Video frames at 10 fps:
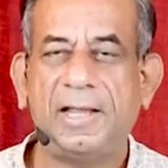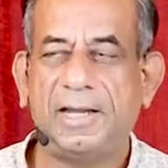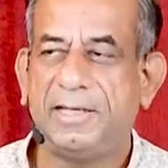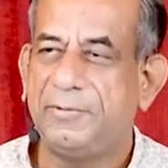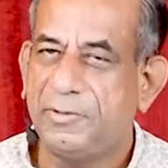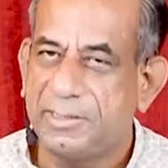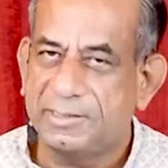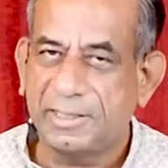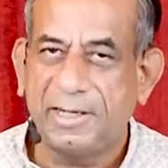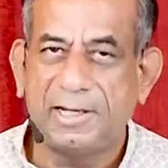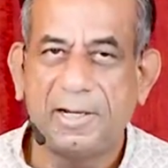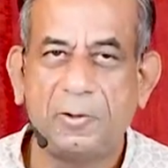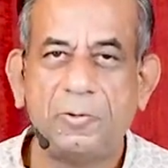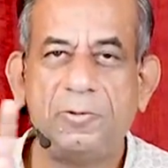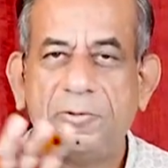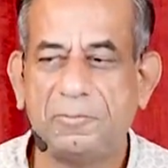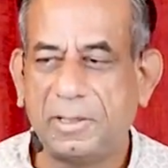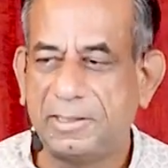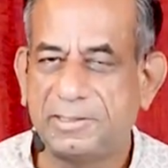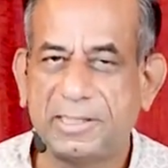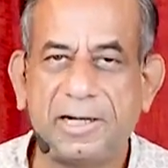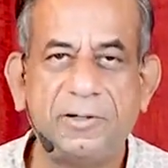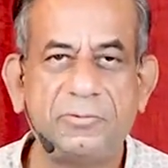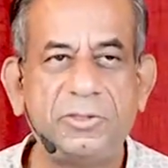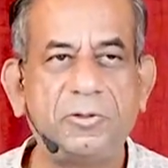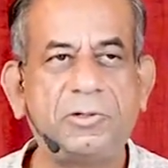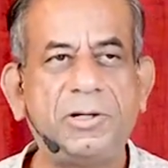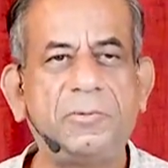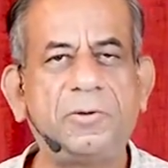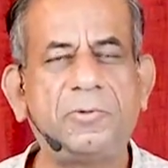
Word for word: And evenings again alone by the side of Shyok River.